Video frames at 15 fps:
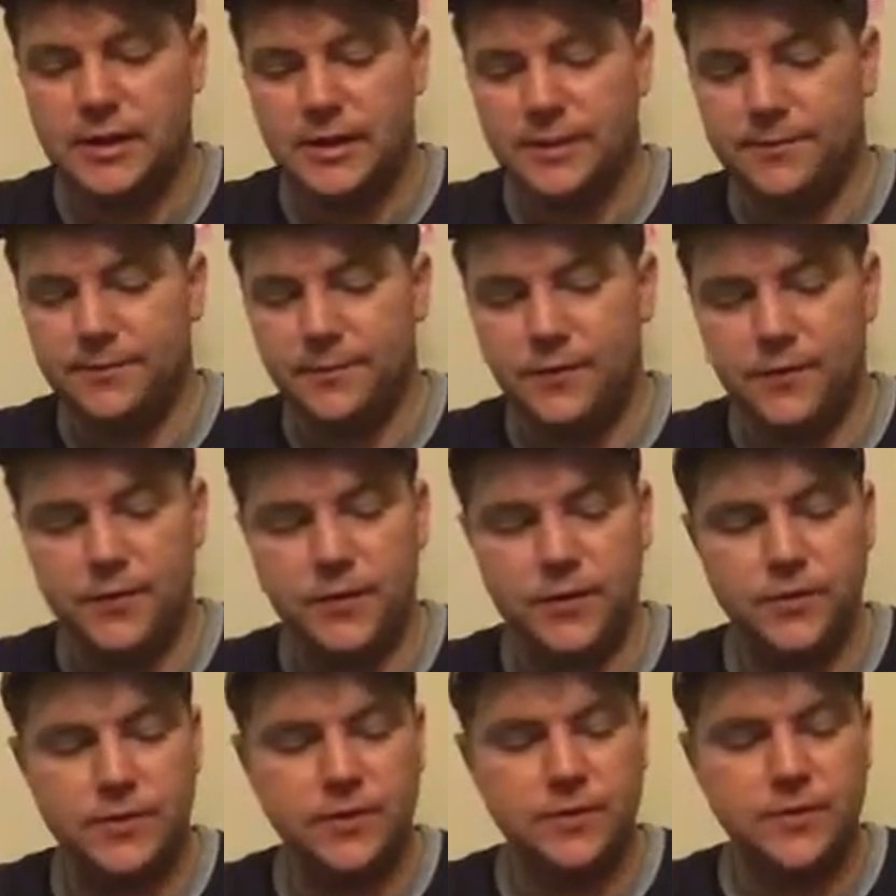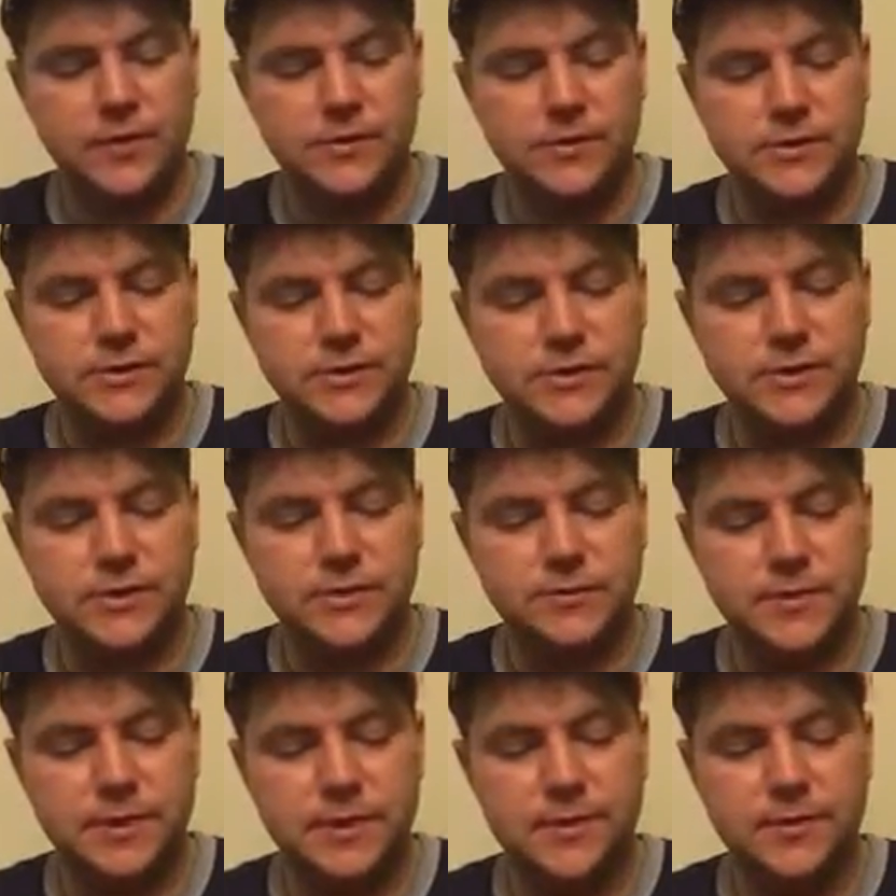and Frodo was going to
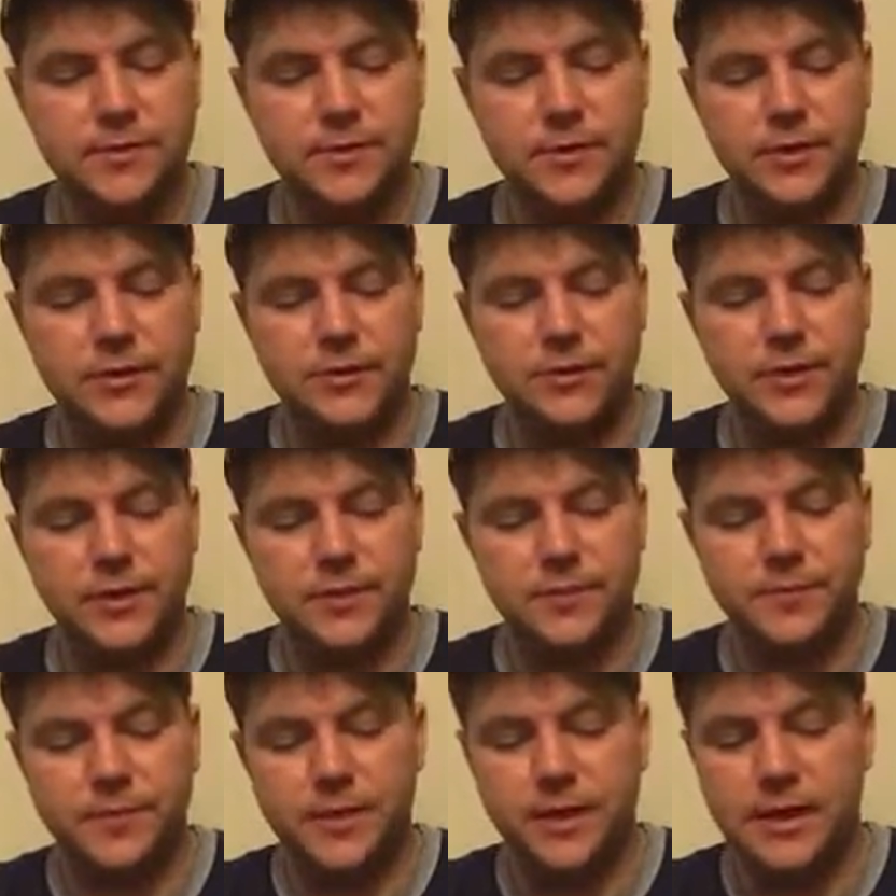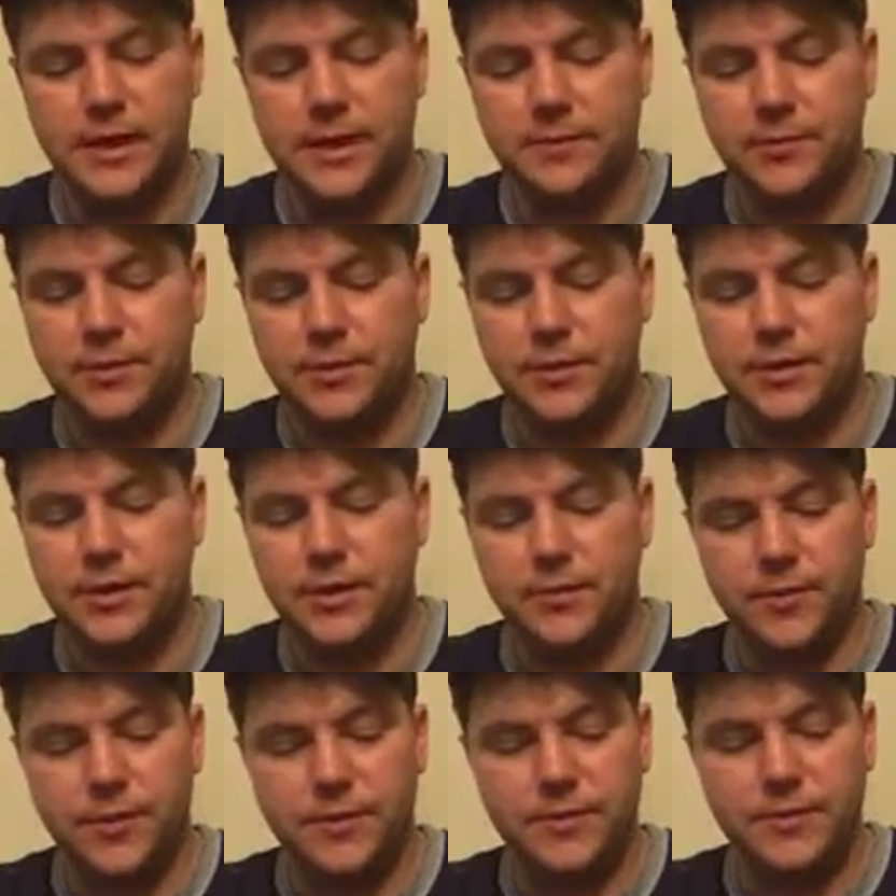be 33, an important
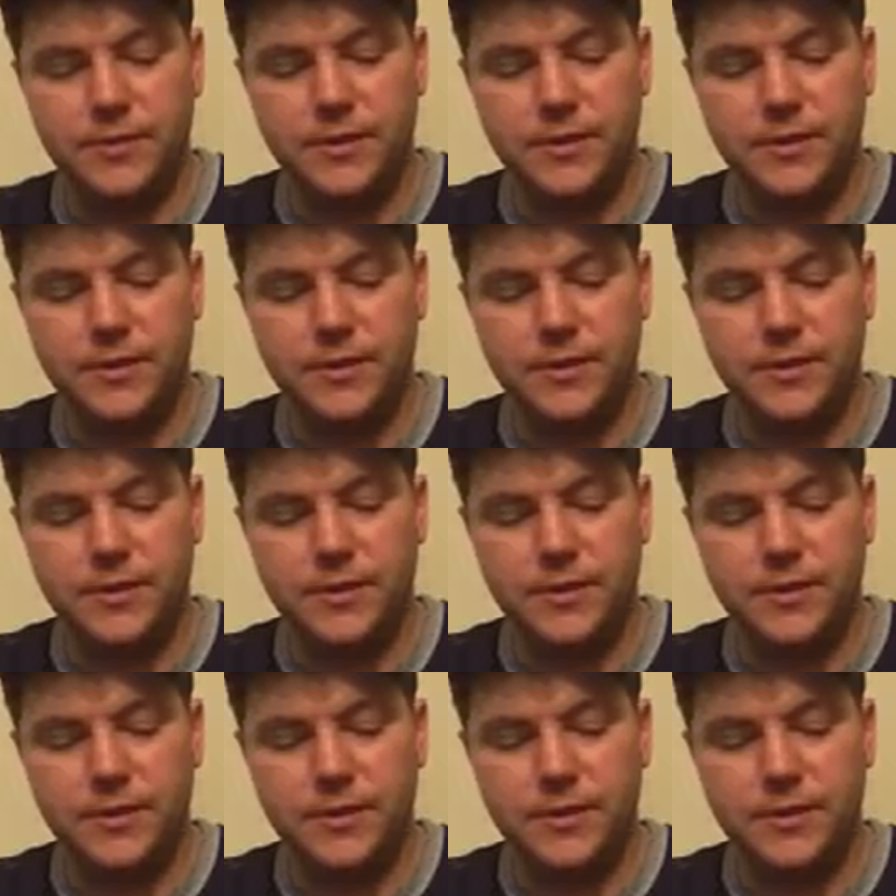number.